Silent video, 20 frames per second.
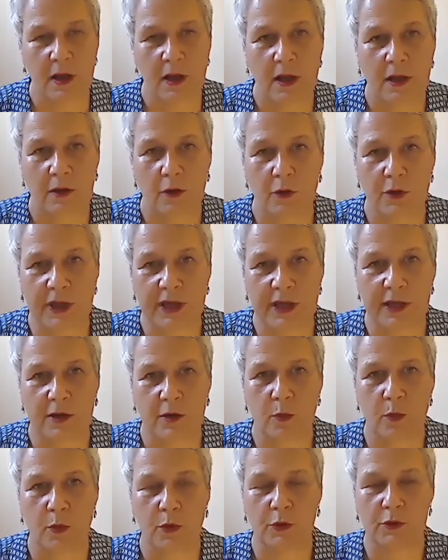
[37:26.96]
looking at a
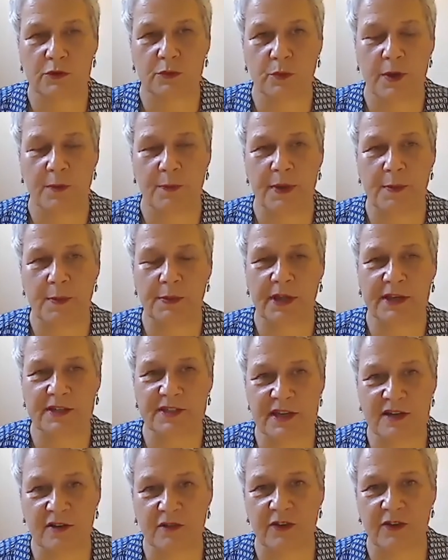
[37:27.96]
world where people
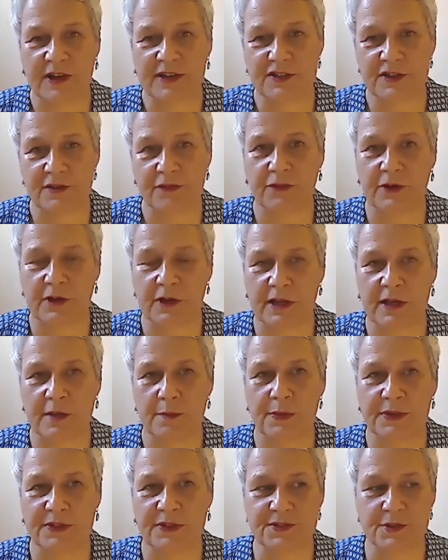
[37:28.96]
identify differently,
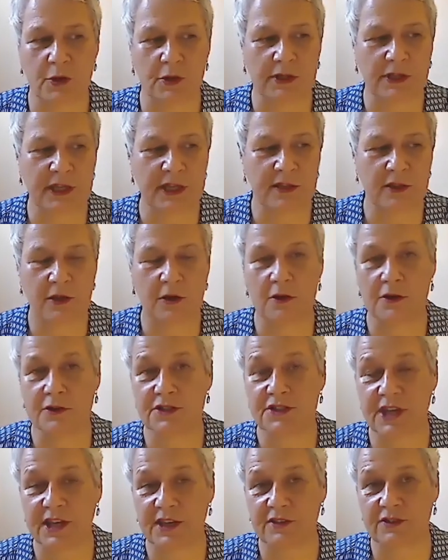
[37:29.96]
but certainly in the
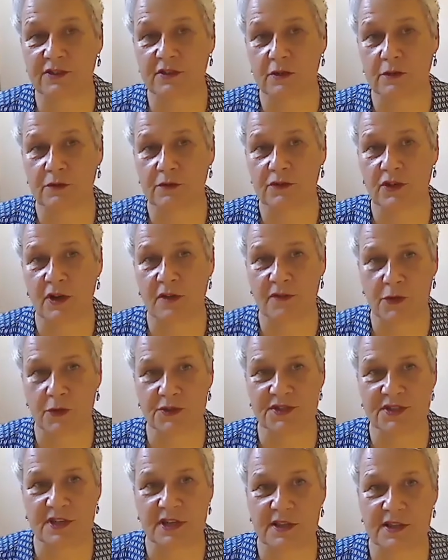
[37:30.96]
context of
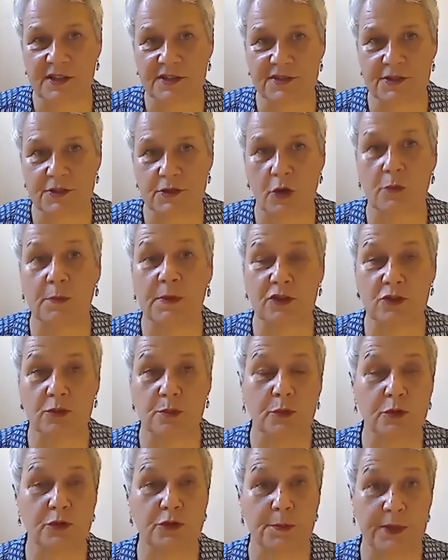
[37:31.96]
diversity, there's so much
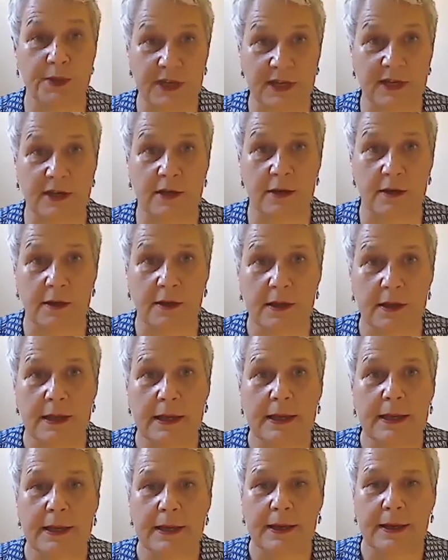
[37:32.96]
more to be
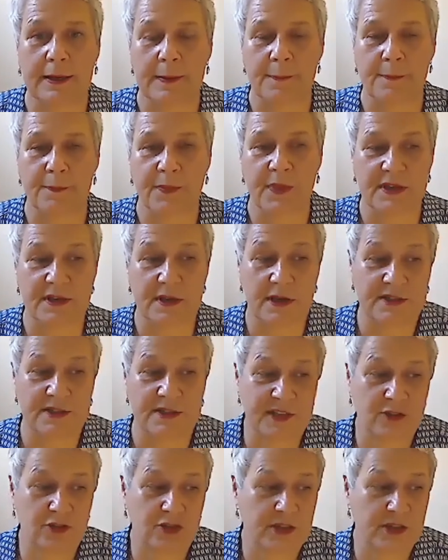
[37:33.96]
done.
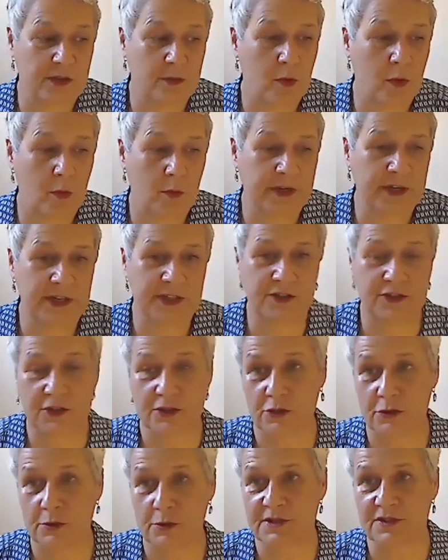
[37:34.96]
Essentially, what we need to
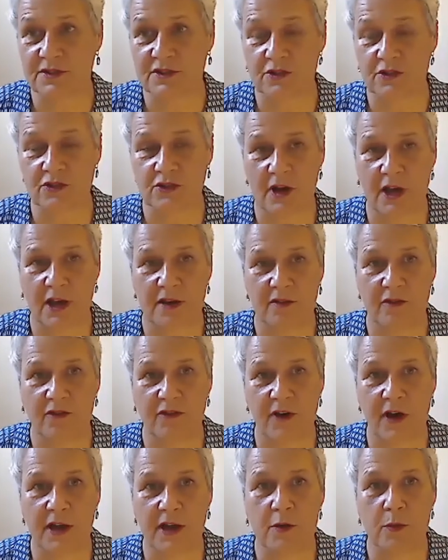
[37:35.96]
do is to try and
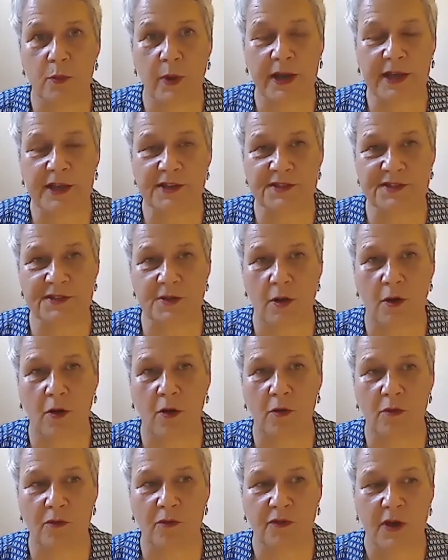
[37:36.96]
find ways
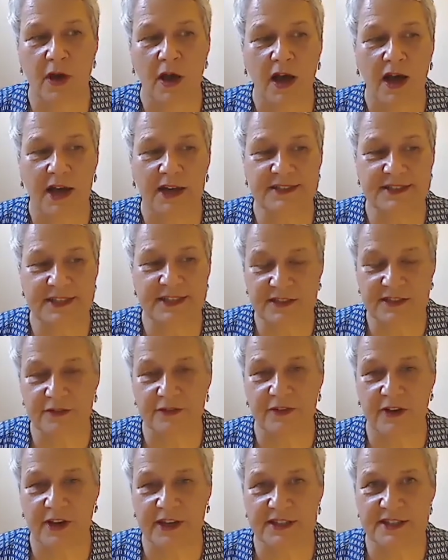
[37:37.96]
of
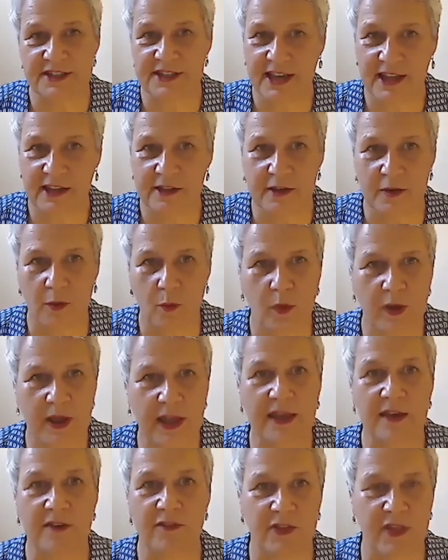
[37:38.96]
identifying talent
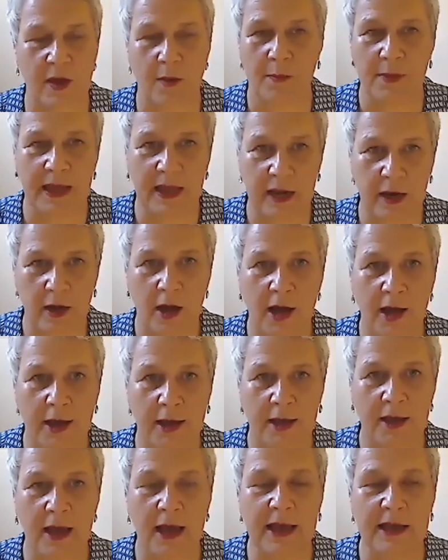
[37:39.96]
wherever that may lie
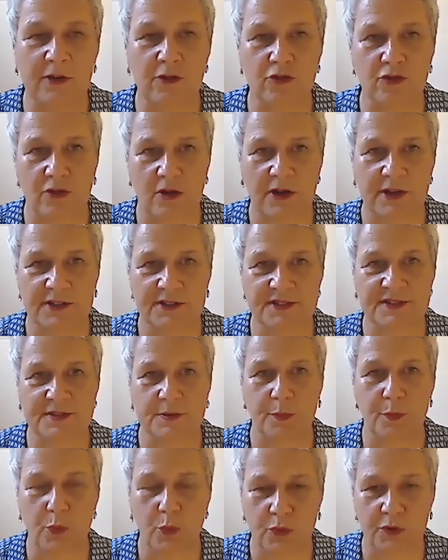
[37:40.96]
and try and
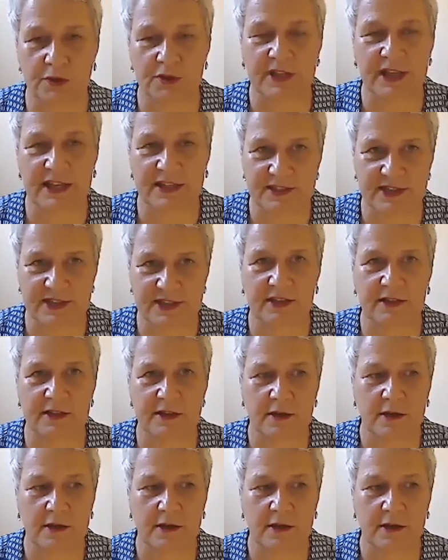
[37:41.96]
support that talent